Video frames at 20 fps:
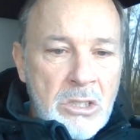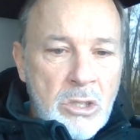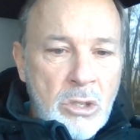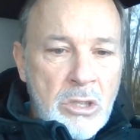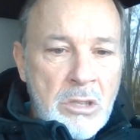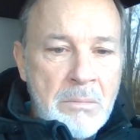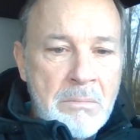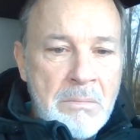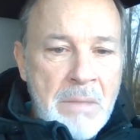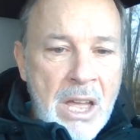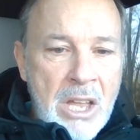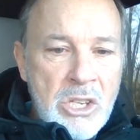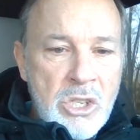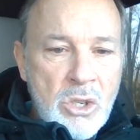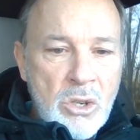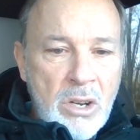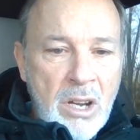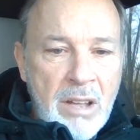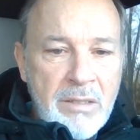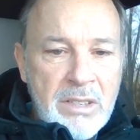to the
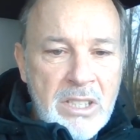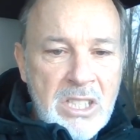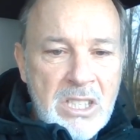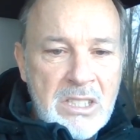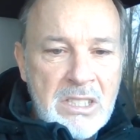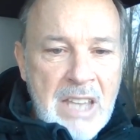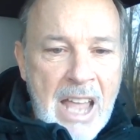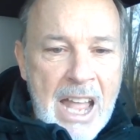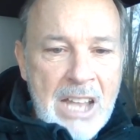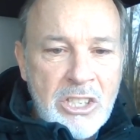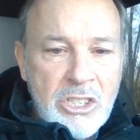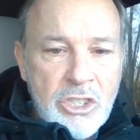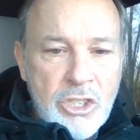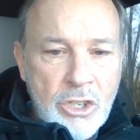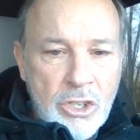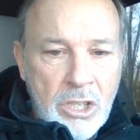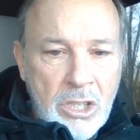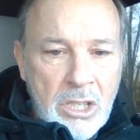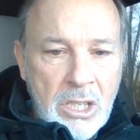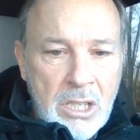measure of a
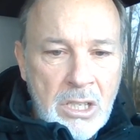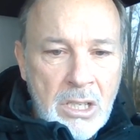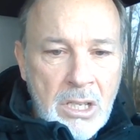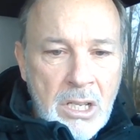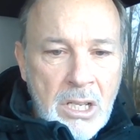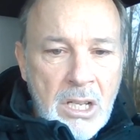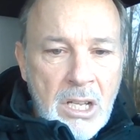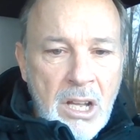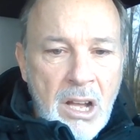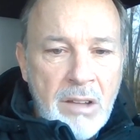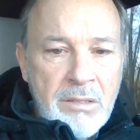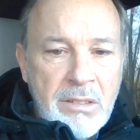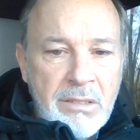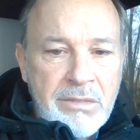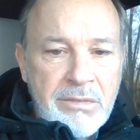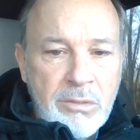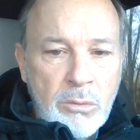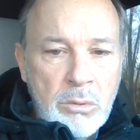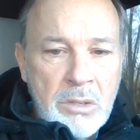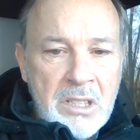stature of the
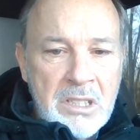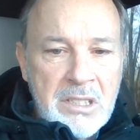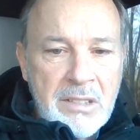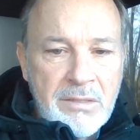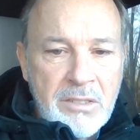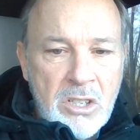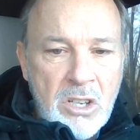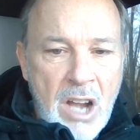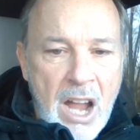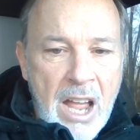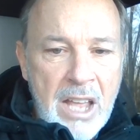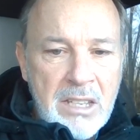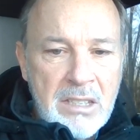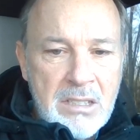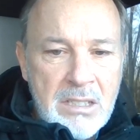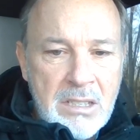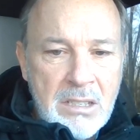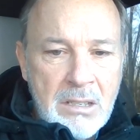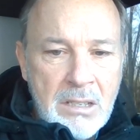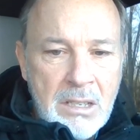fullness of
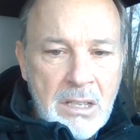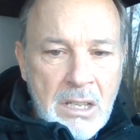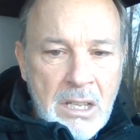Christ,